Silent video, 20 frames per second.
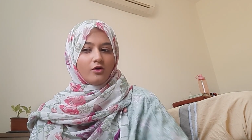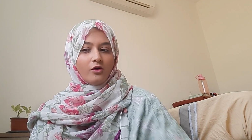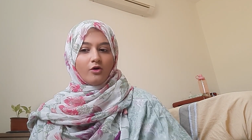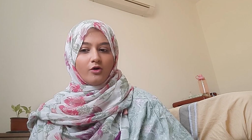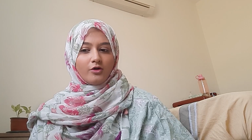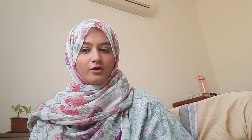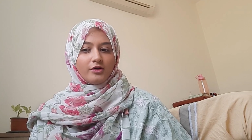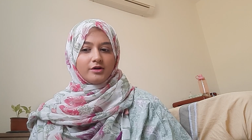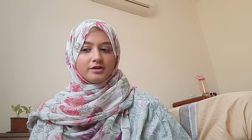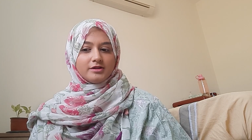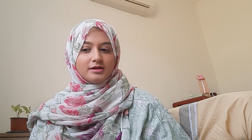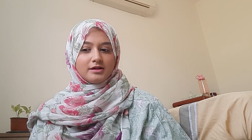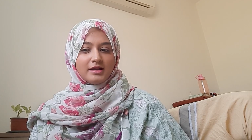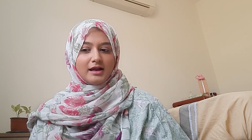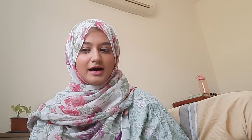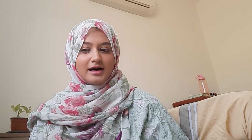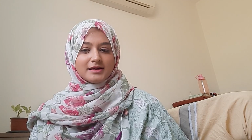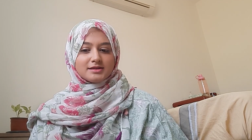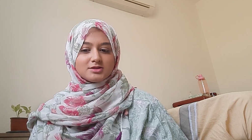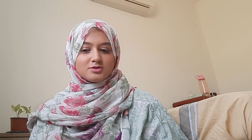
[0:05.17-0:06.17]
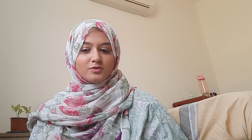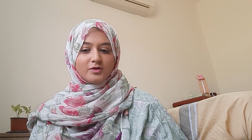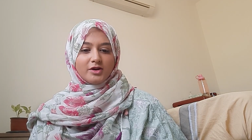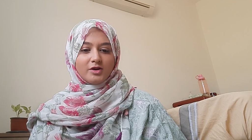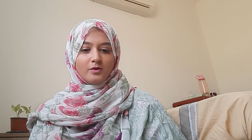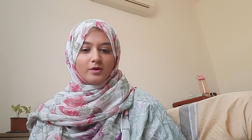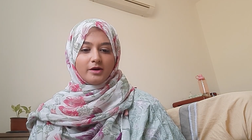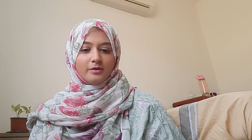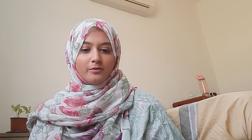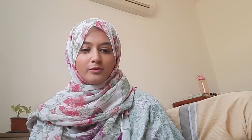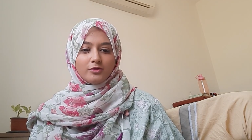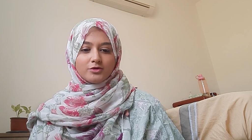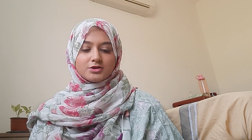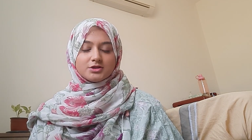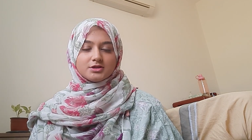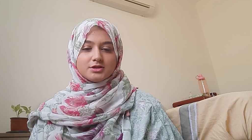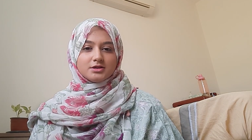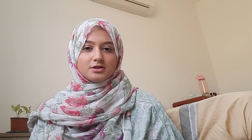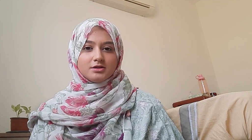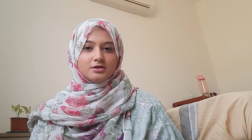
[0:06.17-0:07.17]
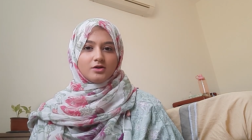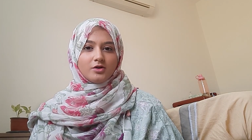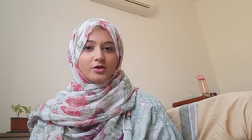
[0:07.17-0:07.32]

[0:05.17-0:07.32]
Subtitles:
or the last video I posted,